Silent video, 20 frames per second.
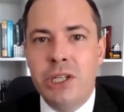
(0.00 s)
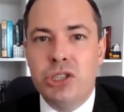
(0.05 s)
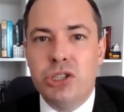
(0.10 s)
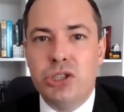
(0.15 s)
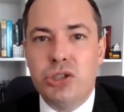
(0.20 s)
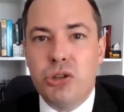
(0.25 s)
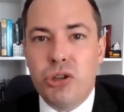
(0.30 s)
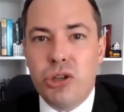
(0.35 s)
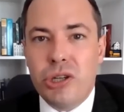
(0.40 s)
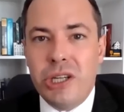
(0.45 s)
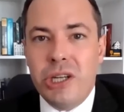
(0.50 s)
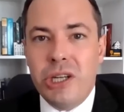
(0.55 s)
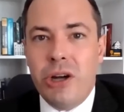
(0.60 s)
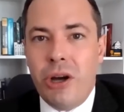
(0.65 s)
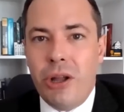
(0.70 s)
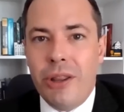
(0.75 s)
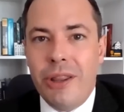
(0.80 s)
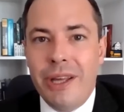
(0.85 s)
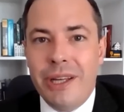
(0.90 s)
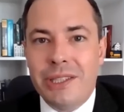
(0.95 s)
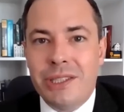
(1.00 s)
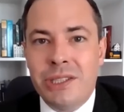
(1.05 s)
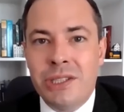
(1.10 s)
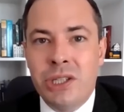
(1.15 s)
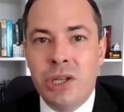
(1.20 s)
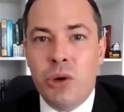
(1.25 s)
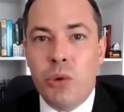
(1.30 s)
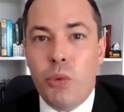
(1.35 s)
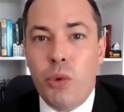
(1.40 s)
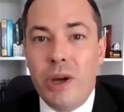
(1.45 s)
So looking at all
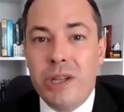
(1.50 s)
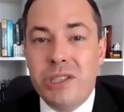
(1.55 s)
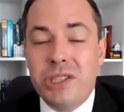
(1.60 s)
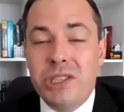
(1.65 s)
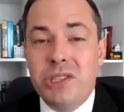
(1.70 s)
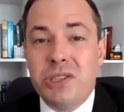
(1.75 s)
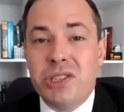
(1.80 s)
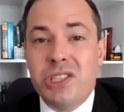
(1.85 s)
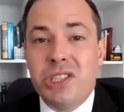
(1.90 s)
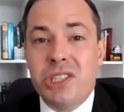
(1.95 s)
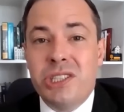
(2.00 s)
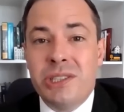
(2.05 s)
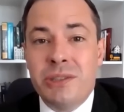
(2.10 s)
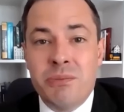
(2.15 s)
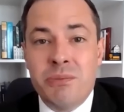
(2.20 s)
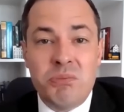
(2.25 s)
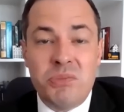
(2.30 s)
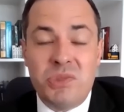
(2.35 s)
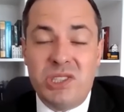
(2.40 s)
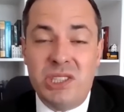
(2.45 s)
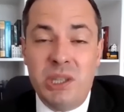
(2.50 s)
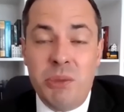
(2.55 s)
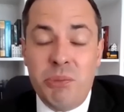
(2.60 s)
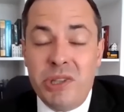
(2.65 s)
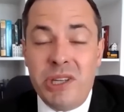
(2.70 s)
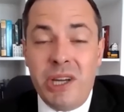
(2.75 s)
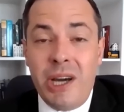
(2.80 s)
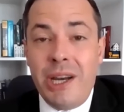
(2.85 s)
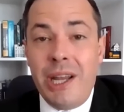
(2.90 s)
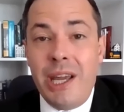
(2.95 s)
this, Russia is just
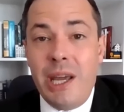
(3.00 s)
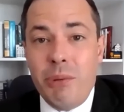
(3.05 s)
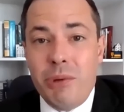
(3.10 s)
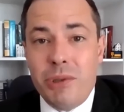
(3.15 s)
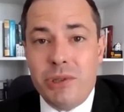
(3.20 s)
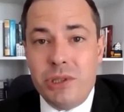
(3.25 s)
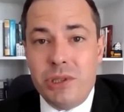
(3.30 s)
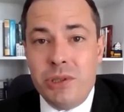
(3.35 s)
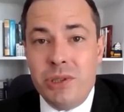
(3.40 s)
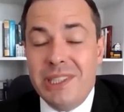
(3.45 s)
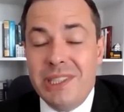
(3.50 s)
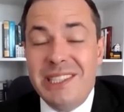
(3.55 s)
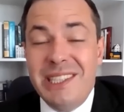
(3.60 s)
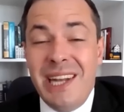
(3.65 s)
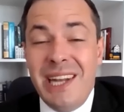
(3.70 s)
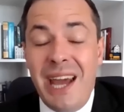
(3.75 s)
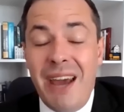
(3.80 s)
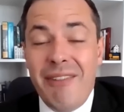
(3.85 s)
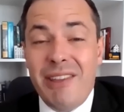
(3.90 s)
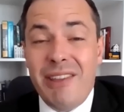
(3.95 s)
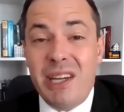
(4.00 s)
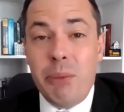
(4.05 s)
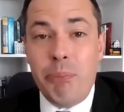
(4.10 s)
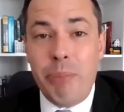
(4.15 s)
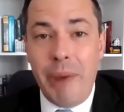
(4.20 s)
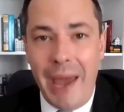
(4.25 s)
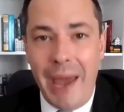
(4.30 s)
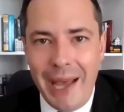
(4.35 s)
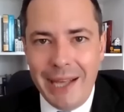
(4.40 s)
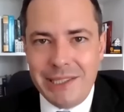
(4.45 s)
simply unable to. It didn't have the
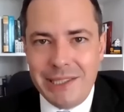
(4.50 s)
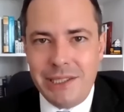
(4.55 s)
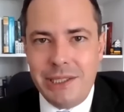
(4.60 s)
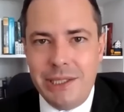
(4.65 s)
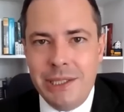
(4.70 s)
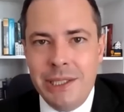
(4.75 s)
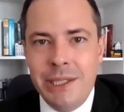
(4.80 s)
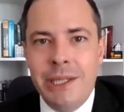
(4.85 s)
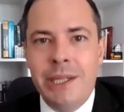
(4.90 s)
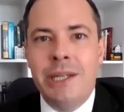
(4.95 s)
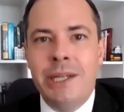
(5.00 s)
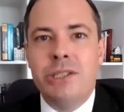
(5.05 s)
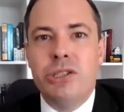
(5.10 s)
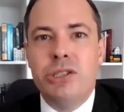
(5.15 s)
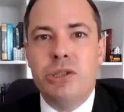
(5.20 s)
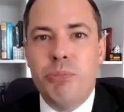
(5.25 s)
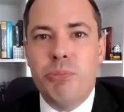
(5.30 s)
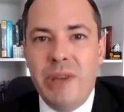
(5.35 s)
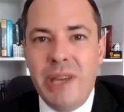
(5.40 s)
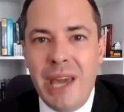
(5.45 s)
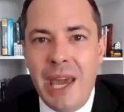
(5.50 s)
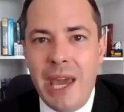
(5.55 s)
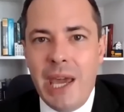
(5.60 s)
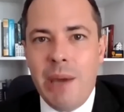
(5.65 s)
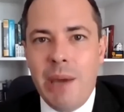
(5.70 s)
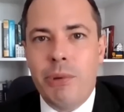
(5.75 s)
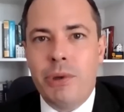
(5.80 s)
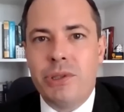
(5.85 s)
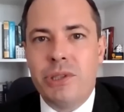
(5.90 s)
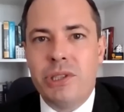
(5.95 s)
capacity to be
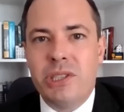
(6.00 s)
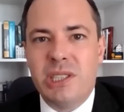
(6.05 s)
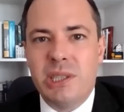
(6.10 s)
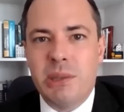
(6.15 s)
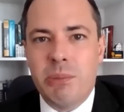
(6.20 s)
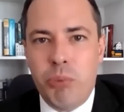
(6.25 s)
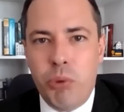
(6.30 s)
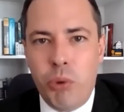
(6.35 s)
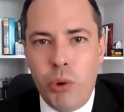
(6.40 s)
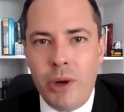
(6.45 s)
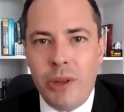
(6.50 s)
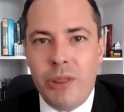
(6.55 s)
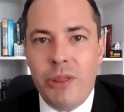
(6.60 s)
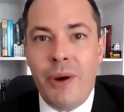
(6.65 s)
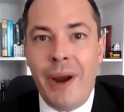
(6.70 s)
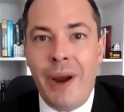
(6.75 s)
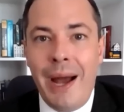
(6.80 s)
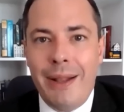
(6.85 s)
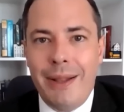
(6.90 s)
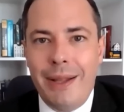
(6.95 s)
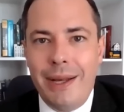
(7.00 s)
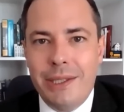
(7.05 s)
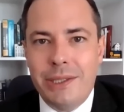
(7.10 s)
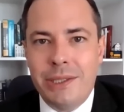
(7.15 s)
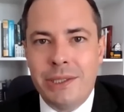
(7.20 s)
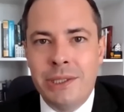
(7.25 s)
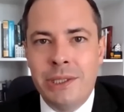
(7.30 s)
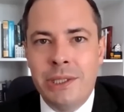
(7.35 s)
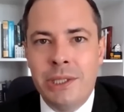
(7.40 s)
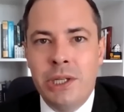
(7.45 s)
able to support their
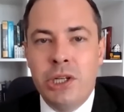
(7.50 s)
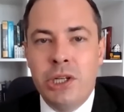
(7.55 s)
allies.